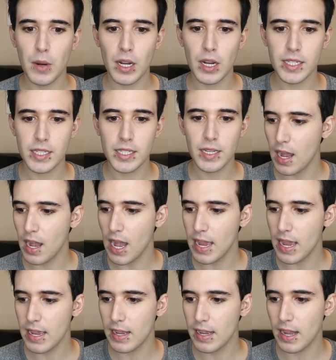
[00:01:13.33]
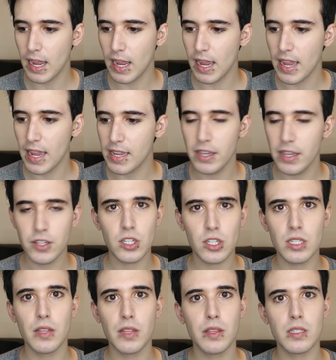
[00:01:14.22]
But I I can't
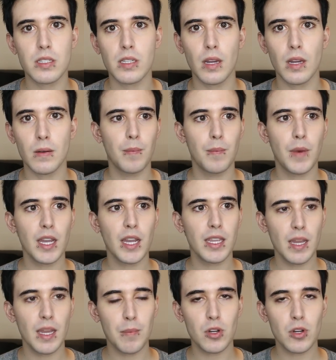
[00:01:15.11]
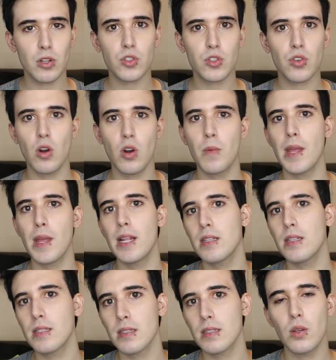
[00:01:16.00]
just let this go. My chemical
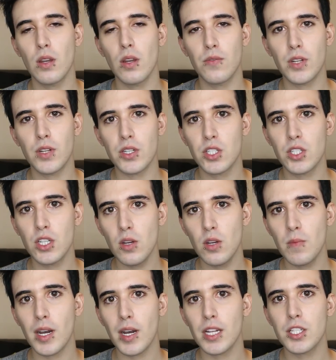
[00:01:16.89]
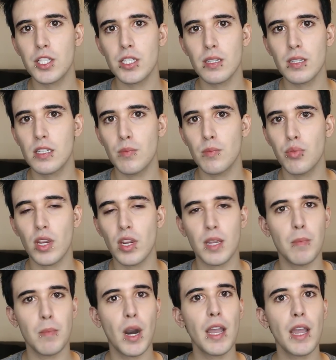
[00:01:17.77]
romance, you have done too much to
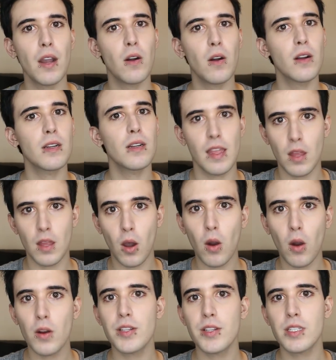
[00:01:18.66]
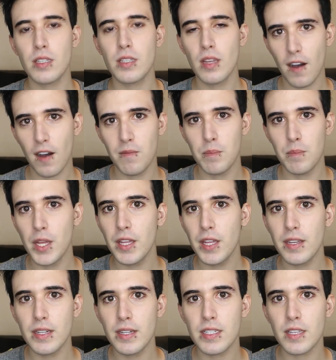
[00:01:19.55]
break my heart heart and the hearts of
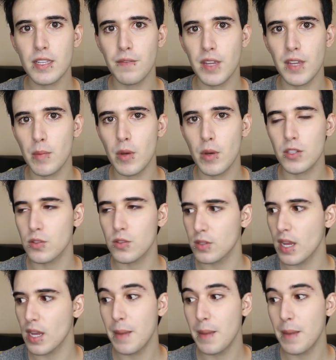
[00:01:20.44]
millions of emos.